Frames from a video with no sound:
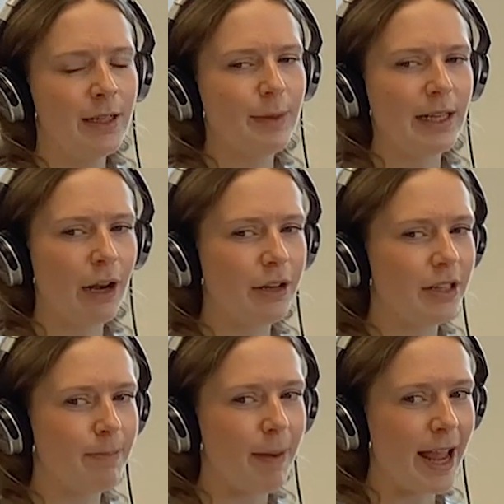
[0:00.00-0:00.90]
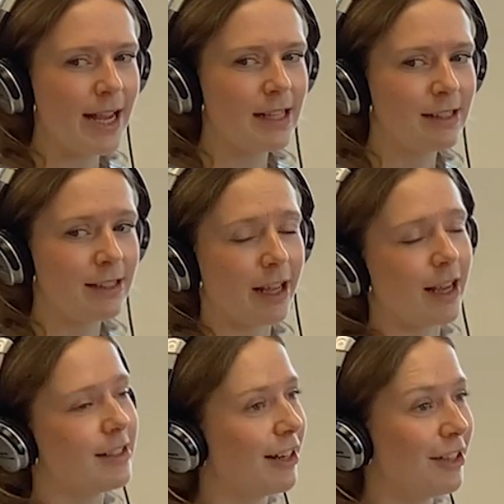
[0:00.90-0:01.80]
We did a load of debates. Like
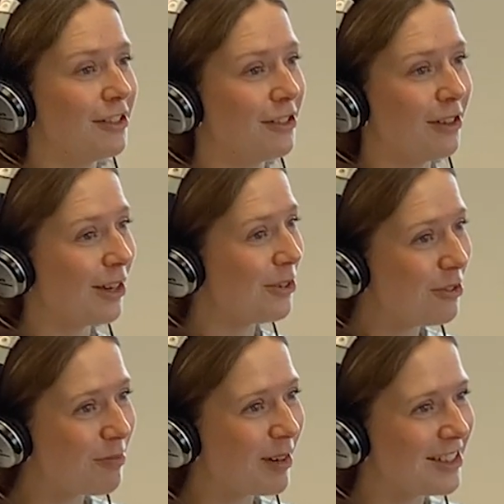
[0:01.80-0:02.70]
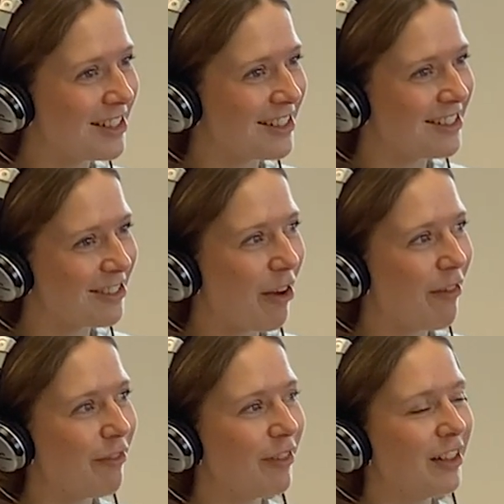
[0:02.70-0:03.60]
I said, I used to do like news bulletins and
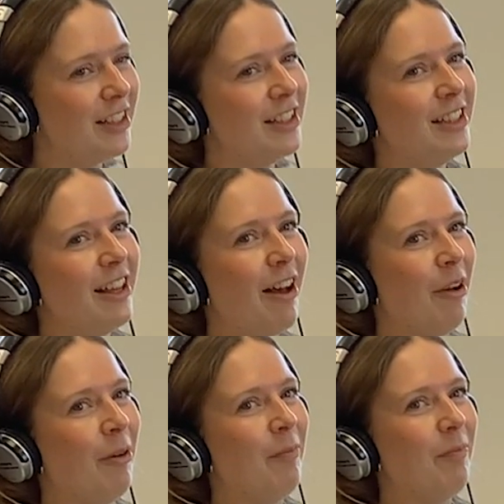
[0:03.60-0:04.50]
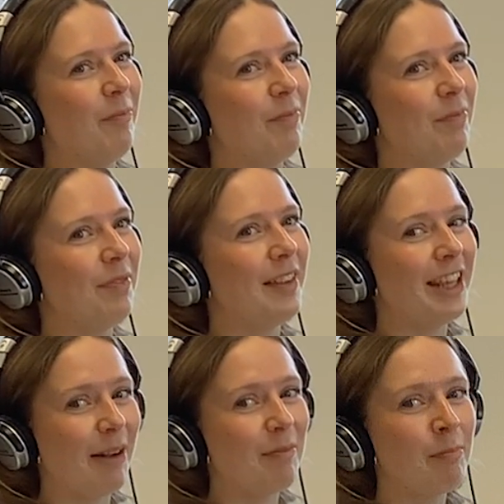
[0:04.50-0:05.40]
stuff.
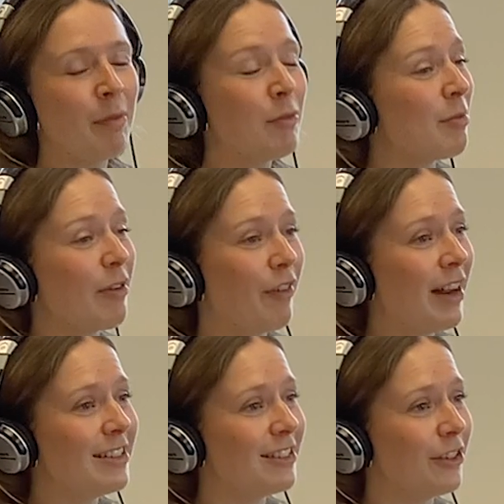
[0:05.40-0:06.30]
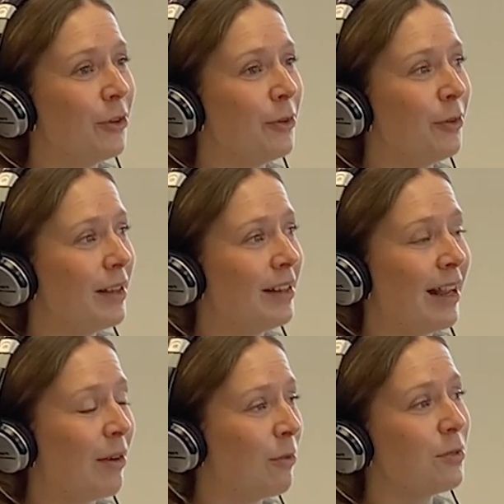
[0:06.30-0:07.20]
It was my friend who
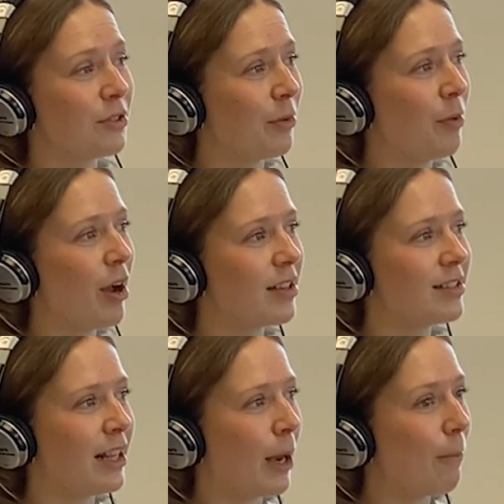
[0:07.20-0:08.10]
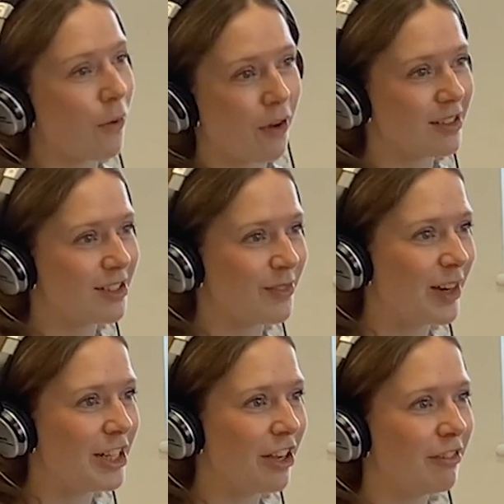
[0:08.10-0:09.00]
now also works in like podcasts and
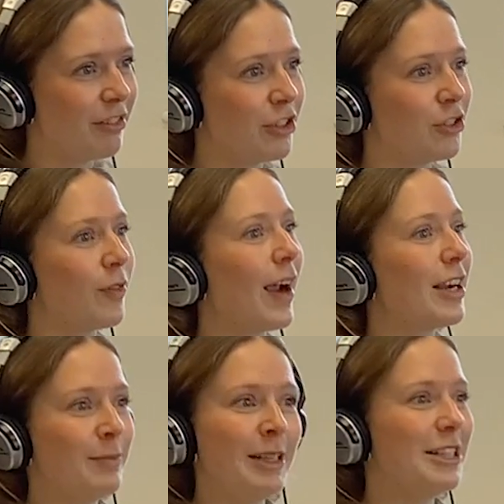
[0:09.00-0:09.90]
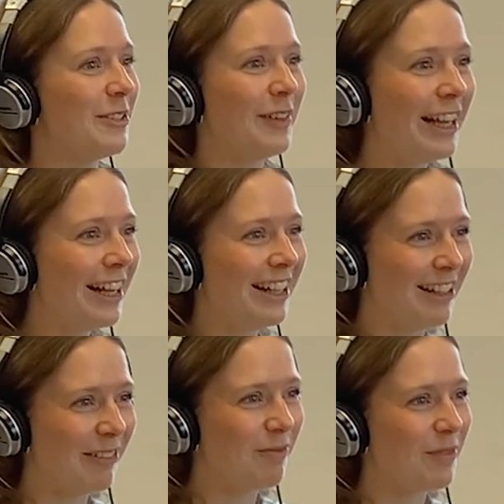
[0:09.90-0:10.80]
radio that dragged me into it.
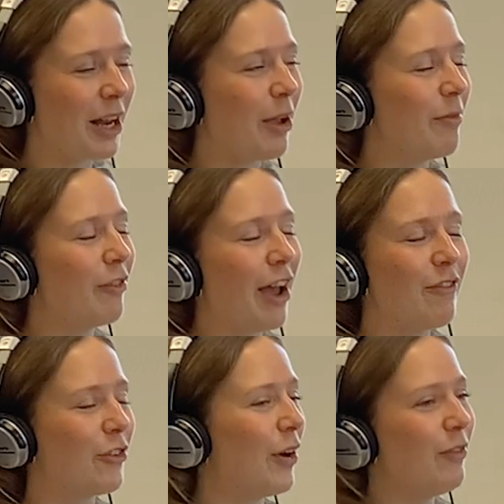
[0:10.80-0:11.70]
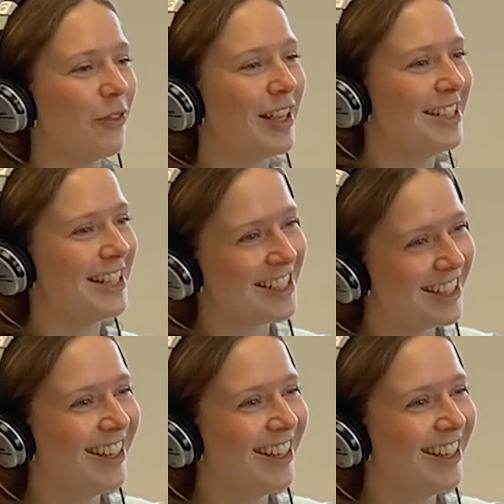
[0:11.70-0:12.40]
And I'm forever grateful that he did.